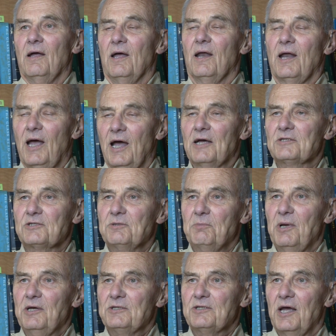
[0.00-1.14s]
it has to
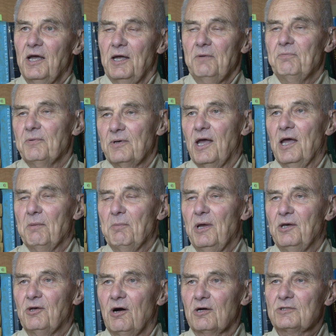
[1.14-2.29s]
be safe. It can't be
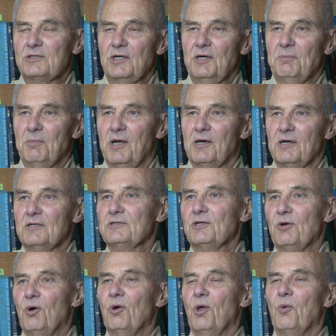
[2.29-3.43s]
toxic because it
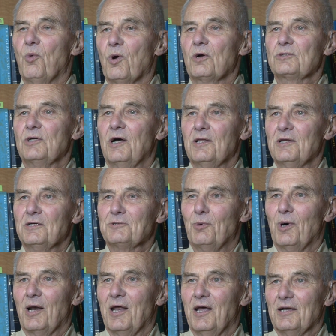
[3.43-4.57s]
only works on this
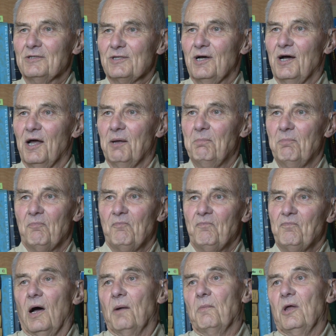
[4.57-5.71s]
one enzyme.
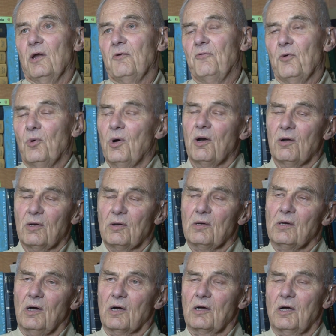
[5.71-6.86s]
I mean, if you want
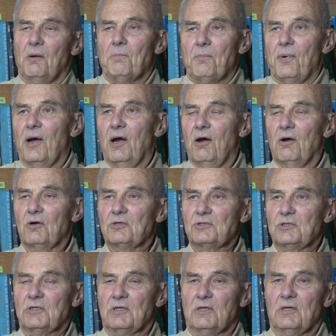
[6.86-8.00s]
a
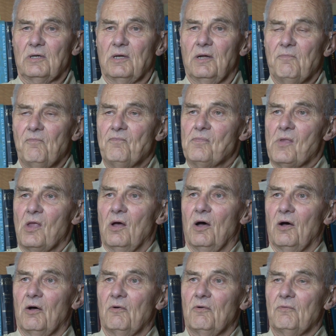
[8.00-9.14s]
comparison
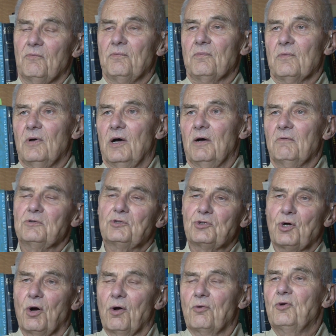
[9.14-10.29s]
of
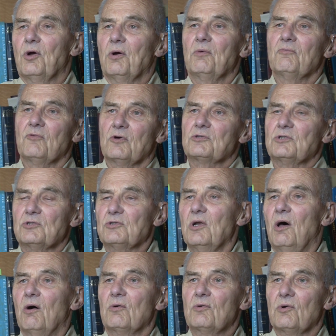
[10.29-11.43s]
short-term versus
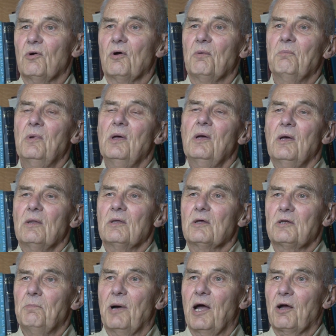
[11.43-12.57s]
long-term, the
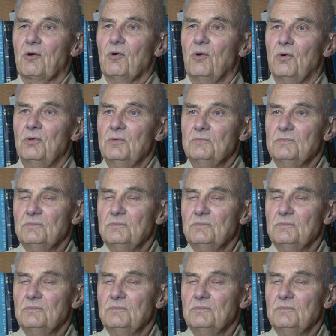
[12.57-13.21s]
tobacco